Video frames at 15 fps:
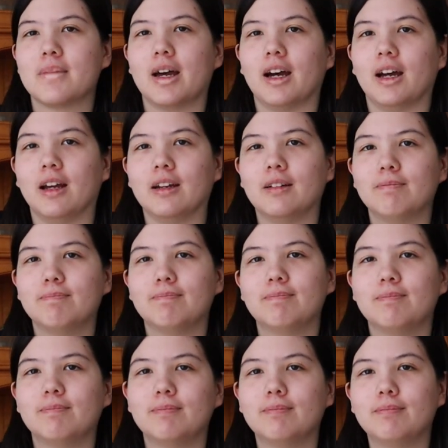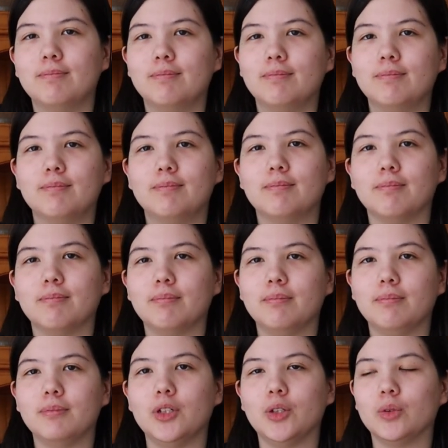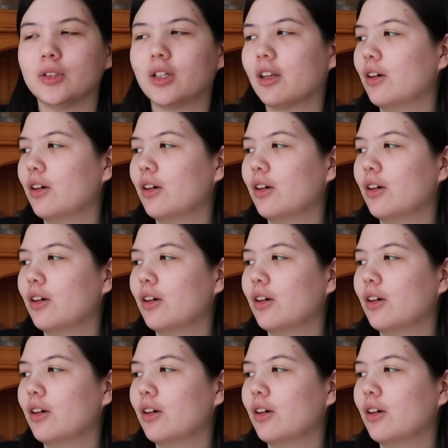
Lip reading: I used